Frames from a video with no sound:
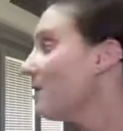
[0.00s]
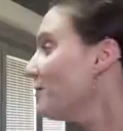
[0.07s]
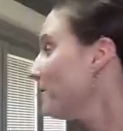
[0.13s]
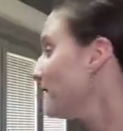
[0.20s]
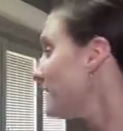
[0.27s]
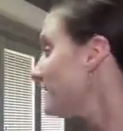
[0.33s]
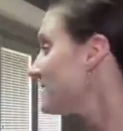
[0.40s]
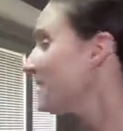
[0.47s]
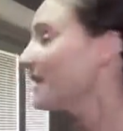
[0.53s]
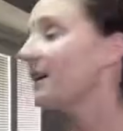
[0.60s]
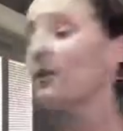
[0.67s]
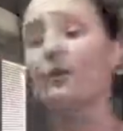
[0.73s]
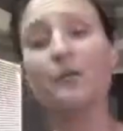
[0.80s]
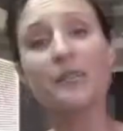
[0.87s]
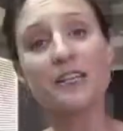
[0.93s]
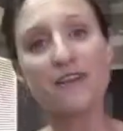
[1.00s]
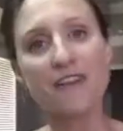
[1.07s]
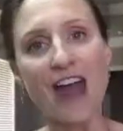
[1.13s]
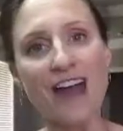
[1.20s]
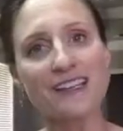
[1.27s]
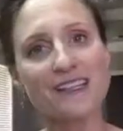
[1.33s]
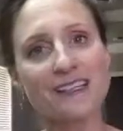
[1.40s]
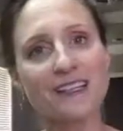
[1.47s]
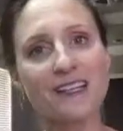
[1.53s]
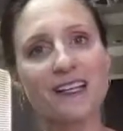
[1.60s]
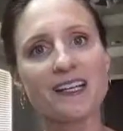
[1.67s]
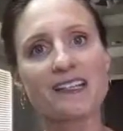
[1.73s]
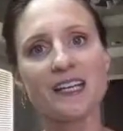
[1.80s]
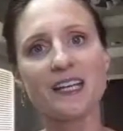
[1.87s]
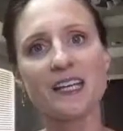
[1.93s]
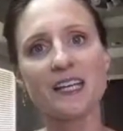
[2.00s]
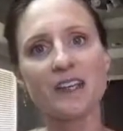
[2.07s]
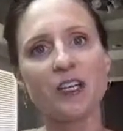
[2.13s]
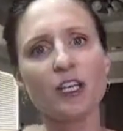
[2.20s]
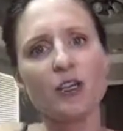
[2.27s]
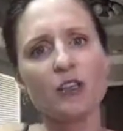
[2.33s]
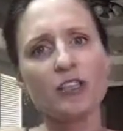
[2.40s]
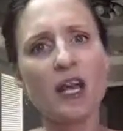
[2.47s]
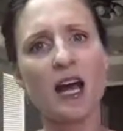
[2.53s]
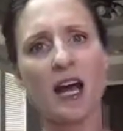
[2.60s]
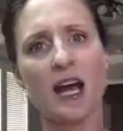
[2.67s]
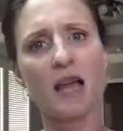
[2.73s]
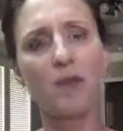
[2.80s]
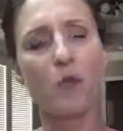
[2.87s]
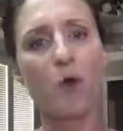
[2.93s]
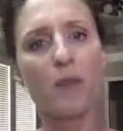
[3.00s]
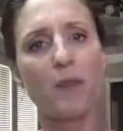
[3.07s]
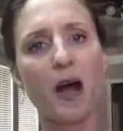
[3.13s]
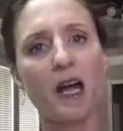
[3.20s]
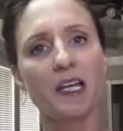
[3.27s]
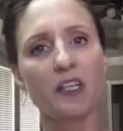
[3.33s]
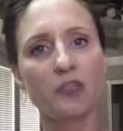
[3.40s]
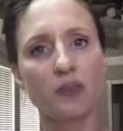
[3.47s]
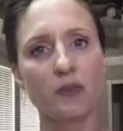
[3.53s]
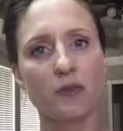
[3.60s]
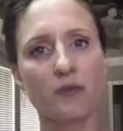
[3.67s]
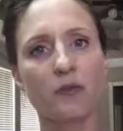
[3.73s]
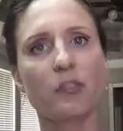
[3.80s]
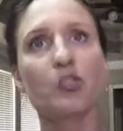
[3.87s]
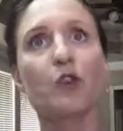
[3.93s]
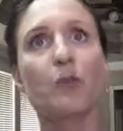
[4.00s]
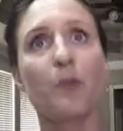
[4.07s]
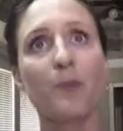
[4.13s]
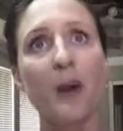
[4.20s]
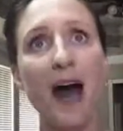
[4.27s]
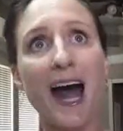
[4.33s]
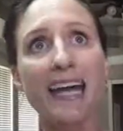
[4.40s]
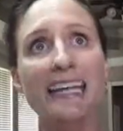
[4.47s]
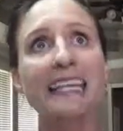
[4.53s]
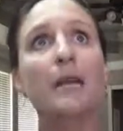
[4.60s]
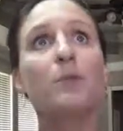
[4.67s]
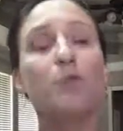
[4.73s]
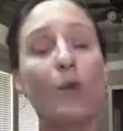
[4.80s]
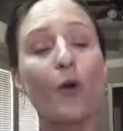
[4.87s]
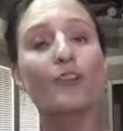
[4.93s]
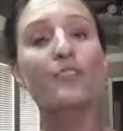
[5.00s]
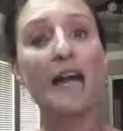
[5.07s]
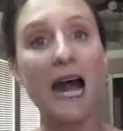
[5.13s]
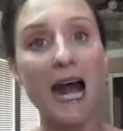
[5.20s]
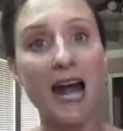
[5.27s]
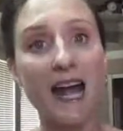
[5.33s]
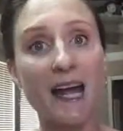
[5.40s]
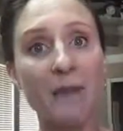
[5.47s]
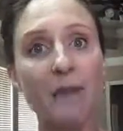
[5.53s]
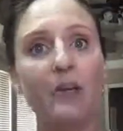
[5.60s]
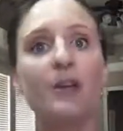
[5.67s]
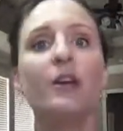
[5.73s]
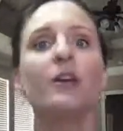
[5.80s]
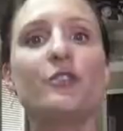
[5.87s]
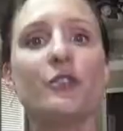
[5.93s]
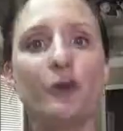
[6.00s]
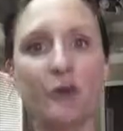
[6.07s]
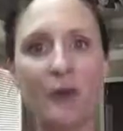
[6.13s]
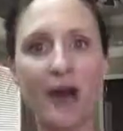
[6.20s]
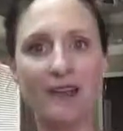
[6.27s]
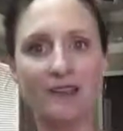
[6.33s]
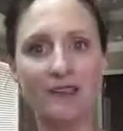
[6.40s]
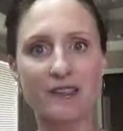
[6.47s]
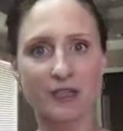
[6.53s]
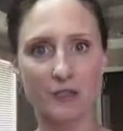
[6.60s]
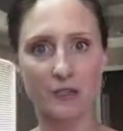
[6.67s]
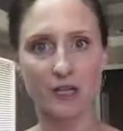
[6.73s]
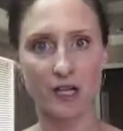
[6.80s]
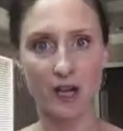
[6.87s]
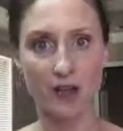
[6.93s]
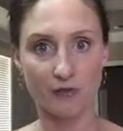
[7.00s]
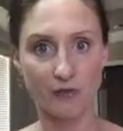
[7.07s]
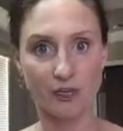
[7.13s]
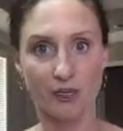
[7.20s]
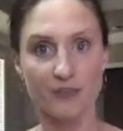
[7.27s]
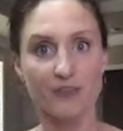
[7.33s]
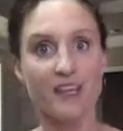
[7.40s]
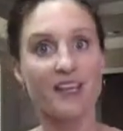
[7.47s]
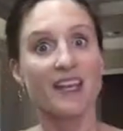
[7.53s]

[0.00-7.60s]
Because intermittent fasting is giving your body more time to rest and recover.